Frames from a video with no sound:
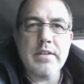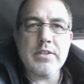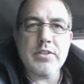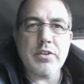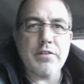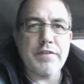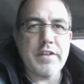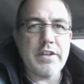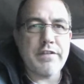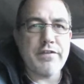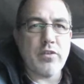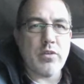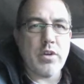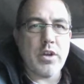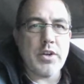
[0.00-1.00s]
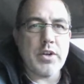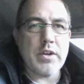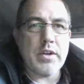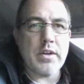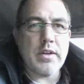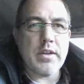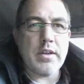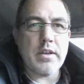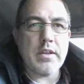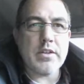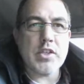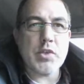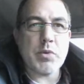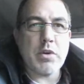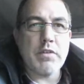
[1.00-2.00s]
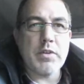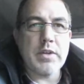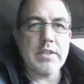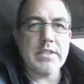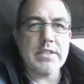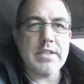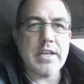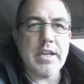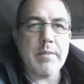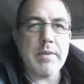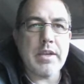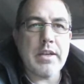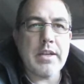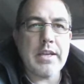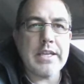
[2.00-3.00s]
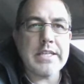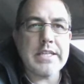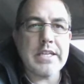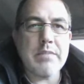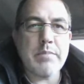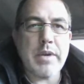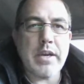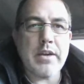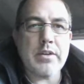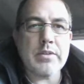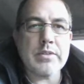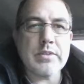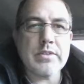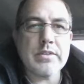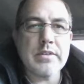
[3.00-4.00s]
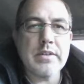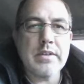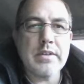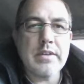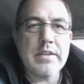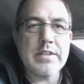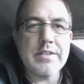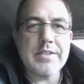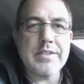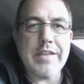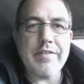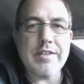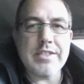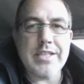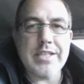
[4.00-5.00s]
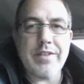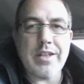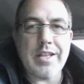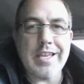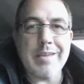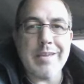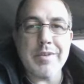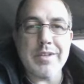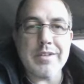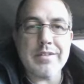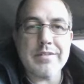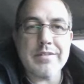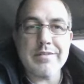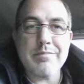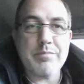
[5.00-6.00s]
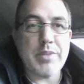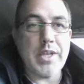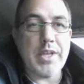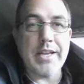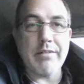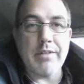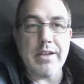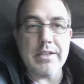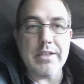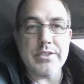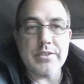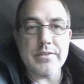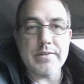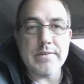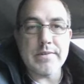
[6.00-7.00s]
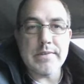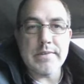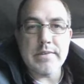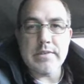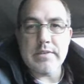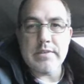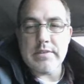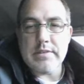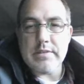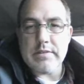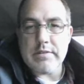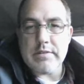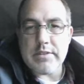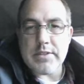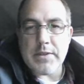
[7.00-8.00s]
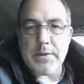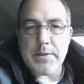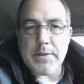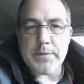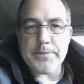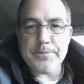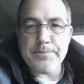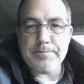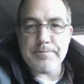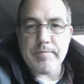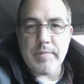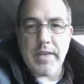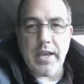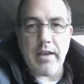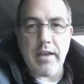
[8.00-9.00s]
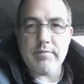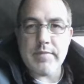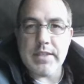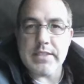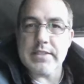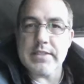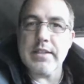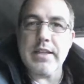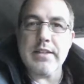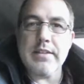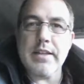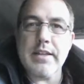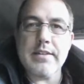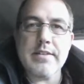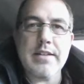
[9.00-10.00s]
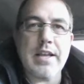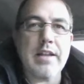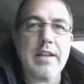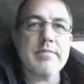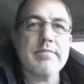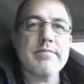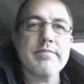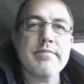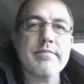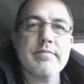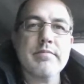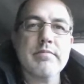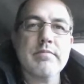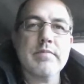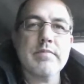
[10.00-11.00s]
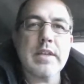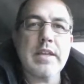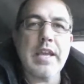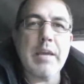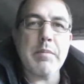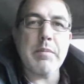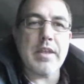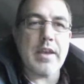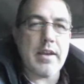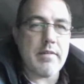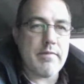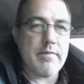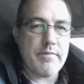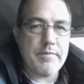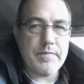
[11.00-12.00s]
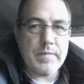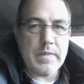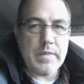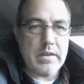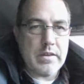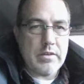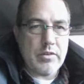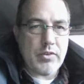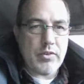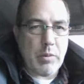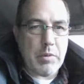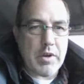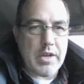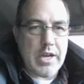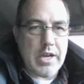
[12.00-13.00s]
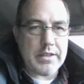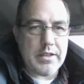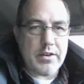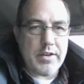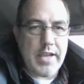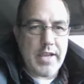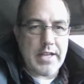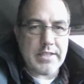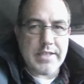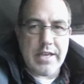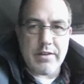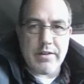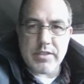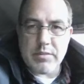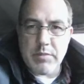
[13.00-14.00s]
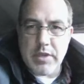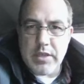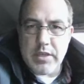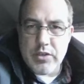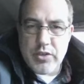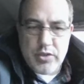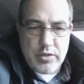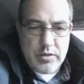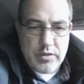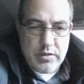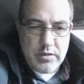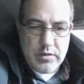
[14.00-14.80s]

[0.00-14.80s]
So 5,400, 12 degrees of timing, 19 pounds, 7.7 lambda, plenty of rich. So yeah, that's not. It can't be that. So I'm gonna knock their gains down a smidge.